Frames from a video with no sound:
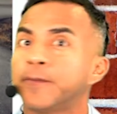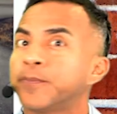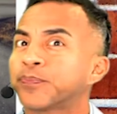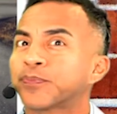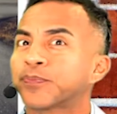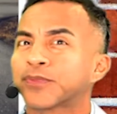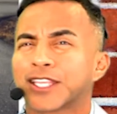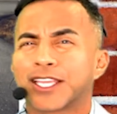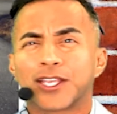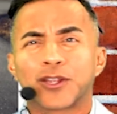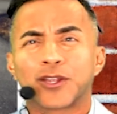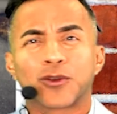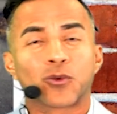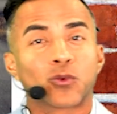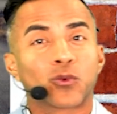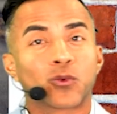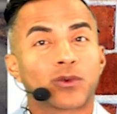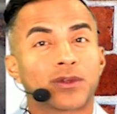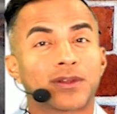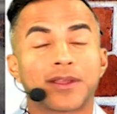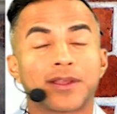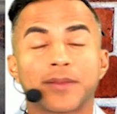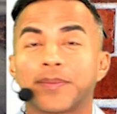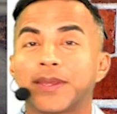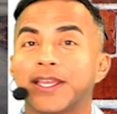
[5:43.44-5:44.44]

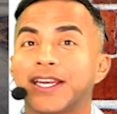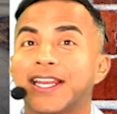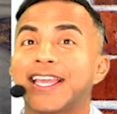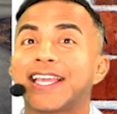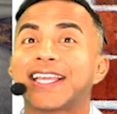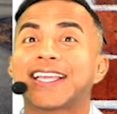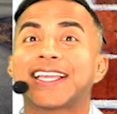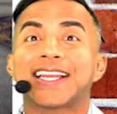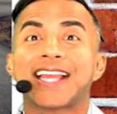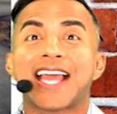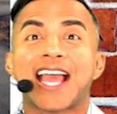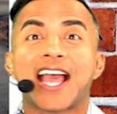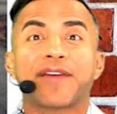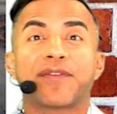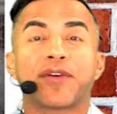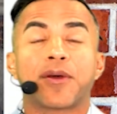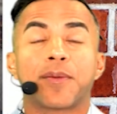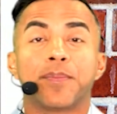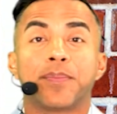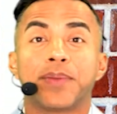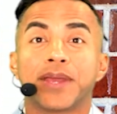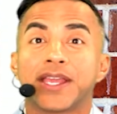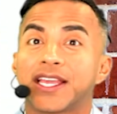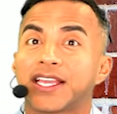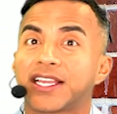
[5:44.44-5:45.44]
I mean, it can have a
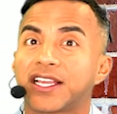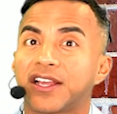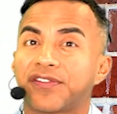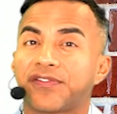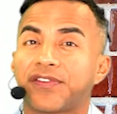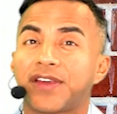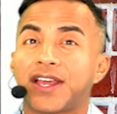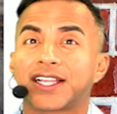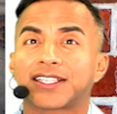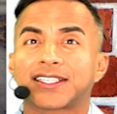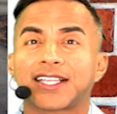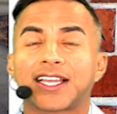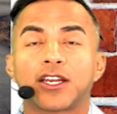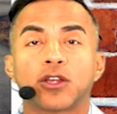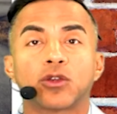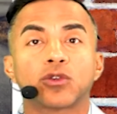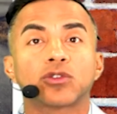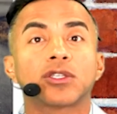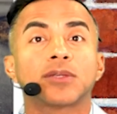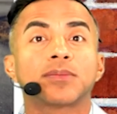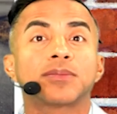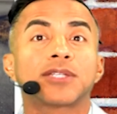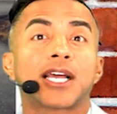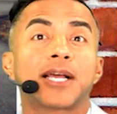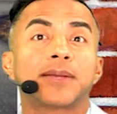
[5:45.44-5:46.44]
big effect. I know
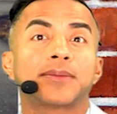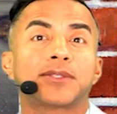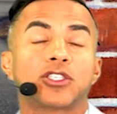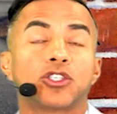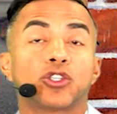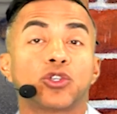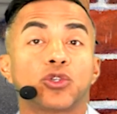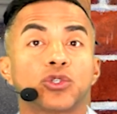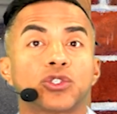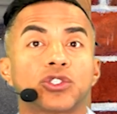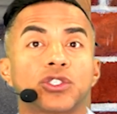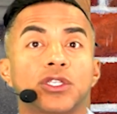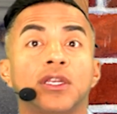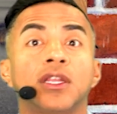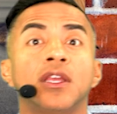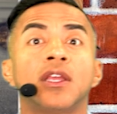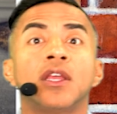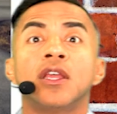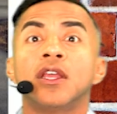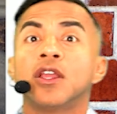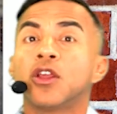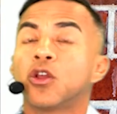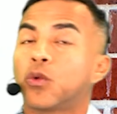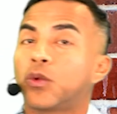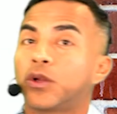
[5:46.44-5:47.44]
sometimes in Houston,
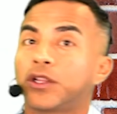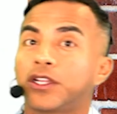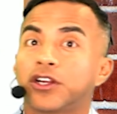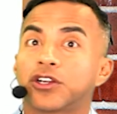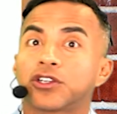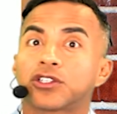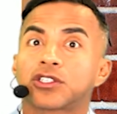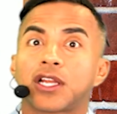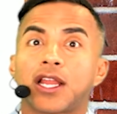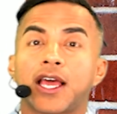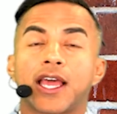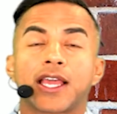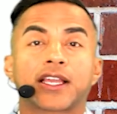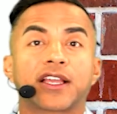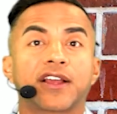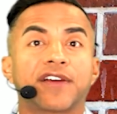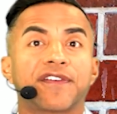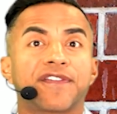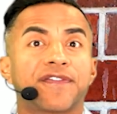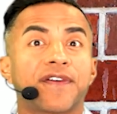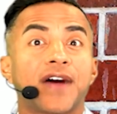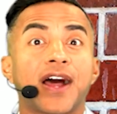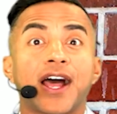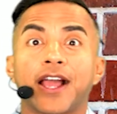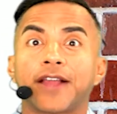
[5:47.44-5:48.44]
when there's like a
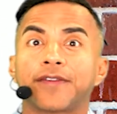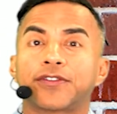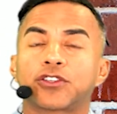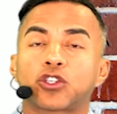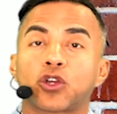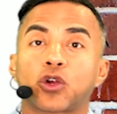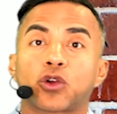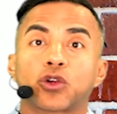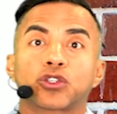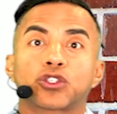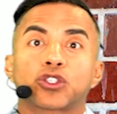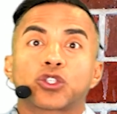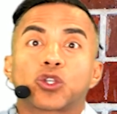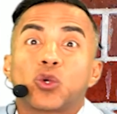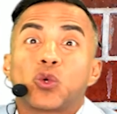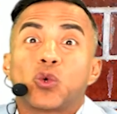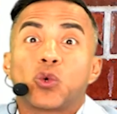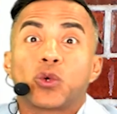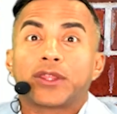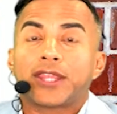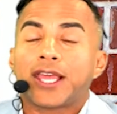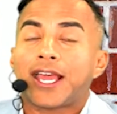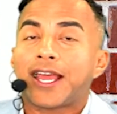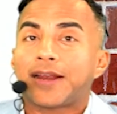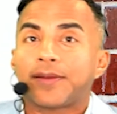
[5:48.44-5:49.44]
five-star school, with
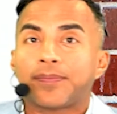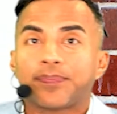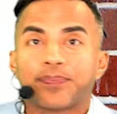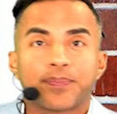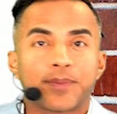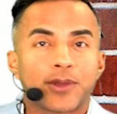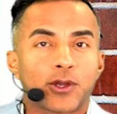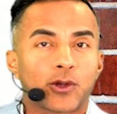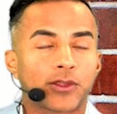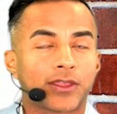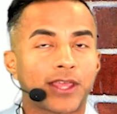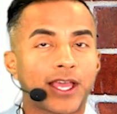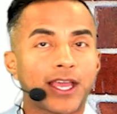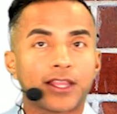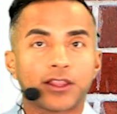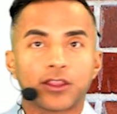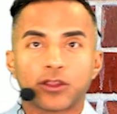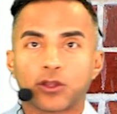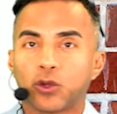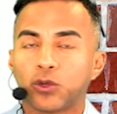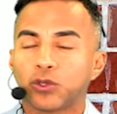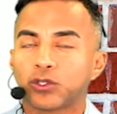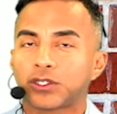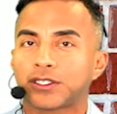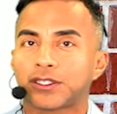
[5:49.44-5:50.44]
that,
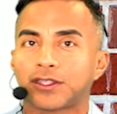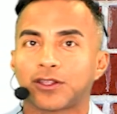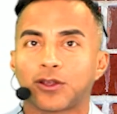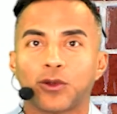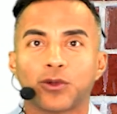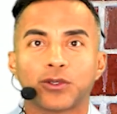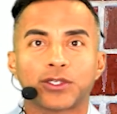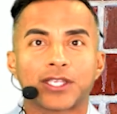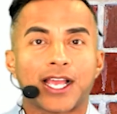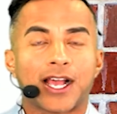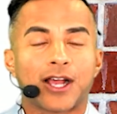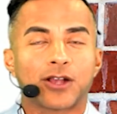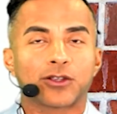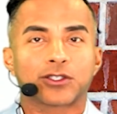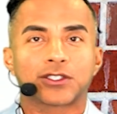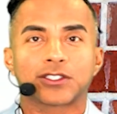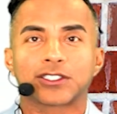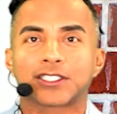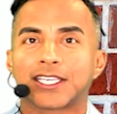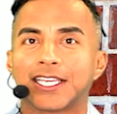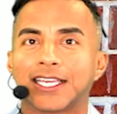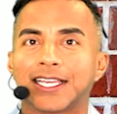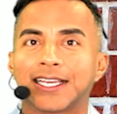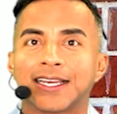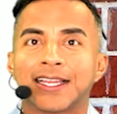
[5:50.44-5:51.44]
those houses
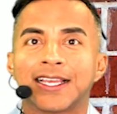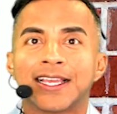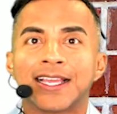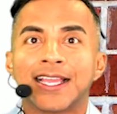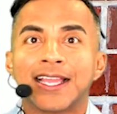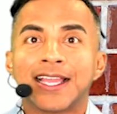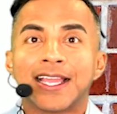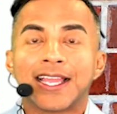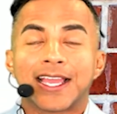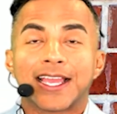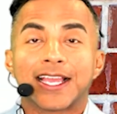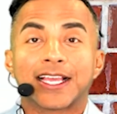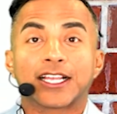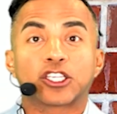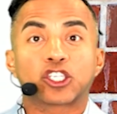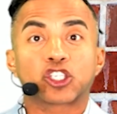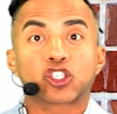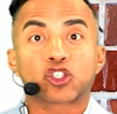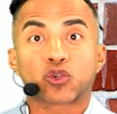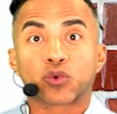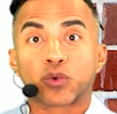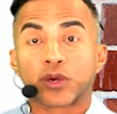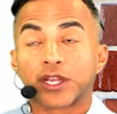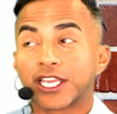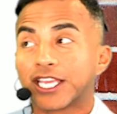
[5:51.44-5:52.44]
get
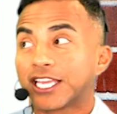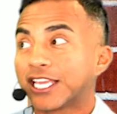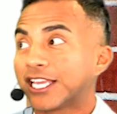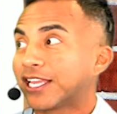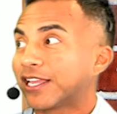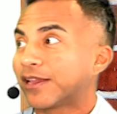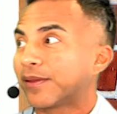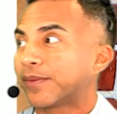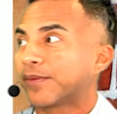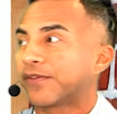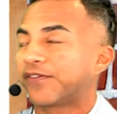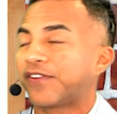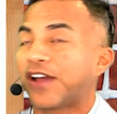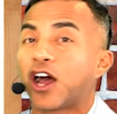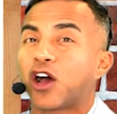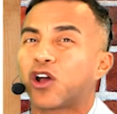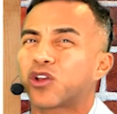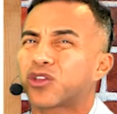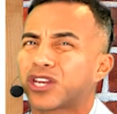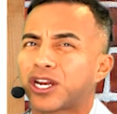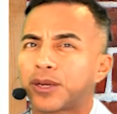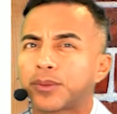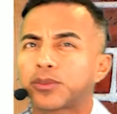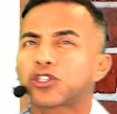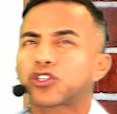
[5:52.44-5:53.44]
extreme value.
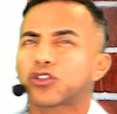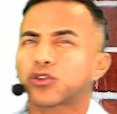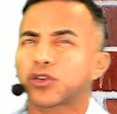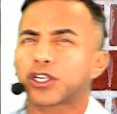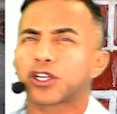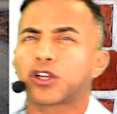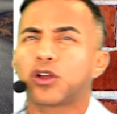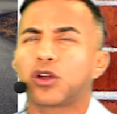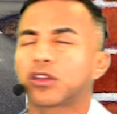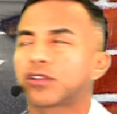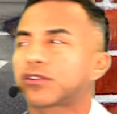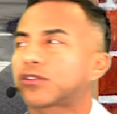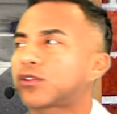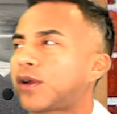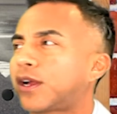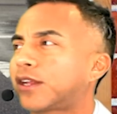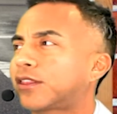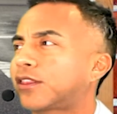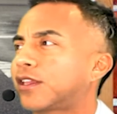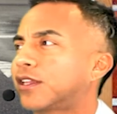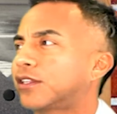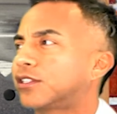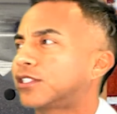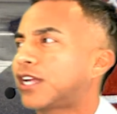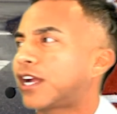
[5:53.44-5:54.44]
And I'm sure it goes throughout
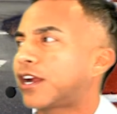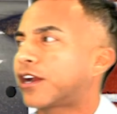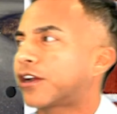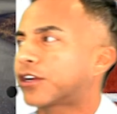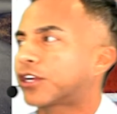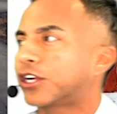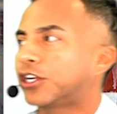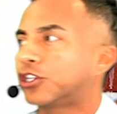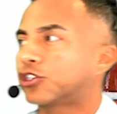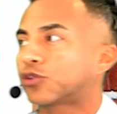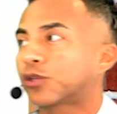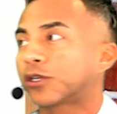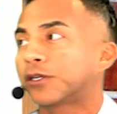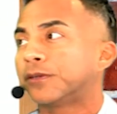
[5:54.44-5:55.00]
the entire country.